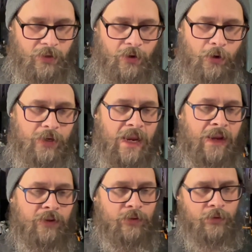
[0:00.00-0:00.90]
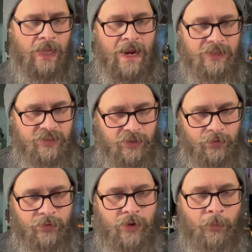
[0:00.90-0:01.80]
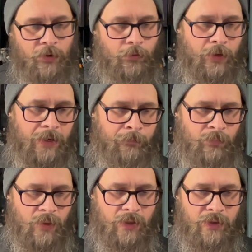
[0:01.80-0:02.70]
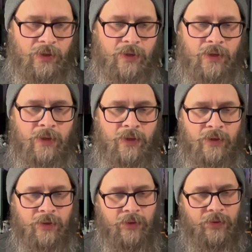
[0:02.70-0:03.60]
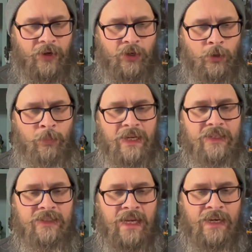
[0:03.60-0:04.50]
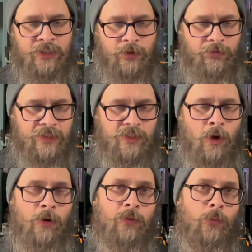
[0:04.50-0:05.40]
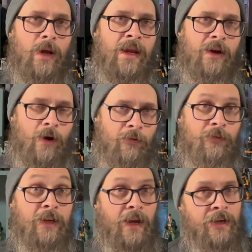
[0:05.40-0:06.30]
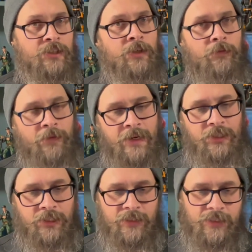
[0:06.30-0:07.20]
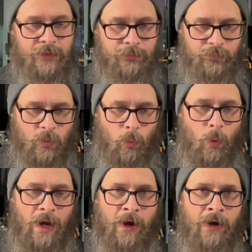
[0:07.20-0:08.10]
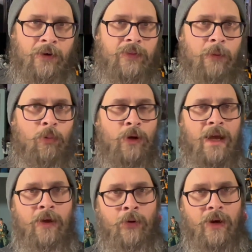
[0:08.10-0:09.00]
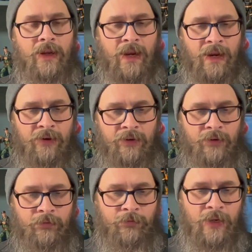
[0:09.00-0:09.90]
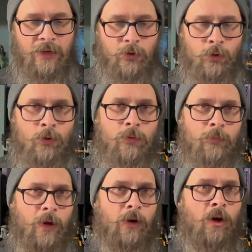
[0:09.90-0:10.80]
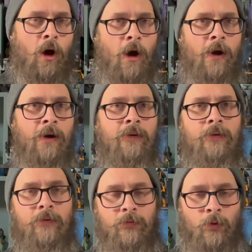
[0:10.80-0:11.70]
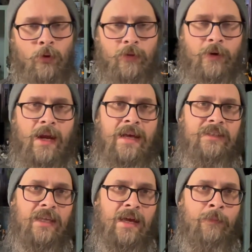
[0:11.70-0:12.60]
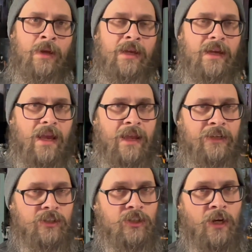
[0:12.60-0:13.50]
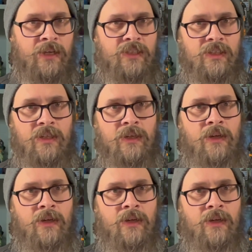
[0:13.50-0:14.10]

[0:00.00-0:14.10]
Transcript: Okay, last, number 3. There could be a danger of this going the way of the Engine of Vengeance, where they put out a vehicle, a car for their HasLab, and it's just